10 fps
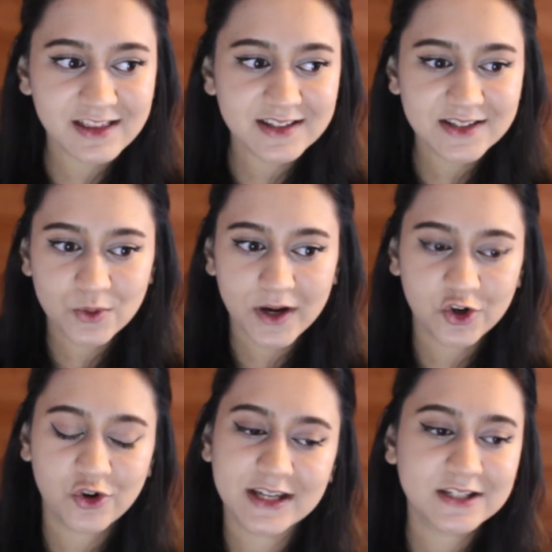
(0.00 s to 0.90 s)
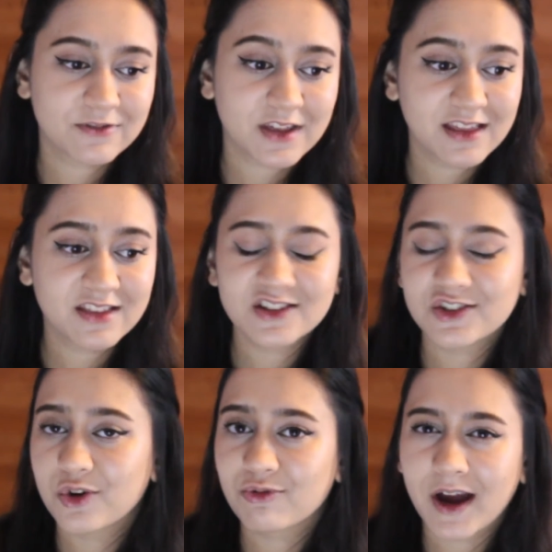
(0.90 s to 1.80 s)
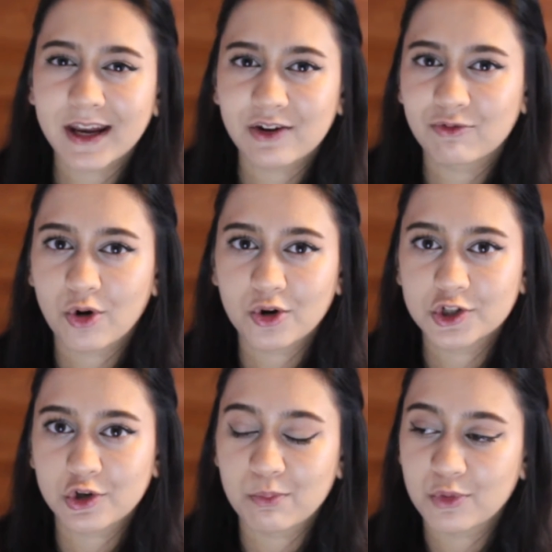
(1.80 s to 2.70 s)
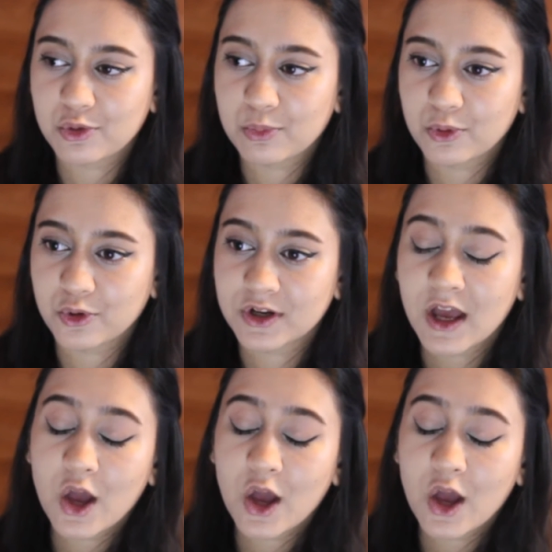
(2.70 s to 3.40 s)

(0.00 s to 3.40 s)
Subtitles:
This is quite a creative thing. There's no right and wrong to a mood board.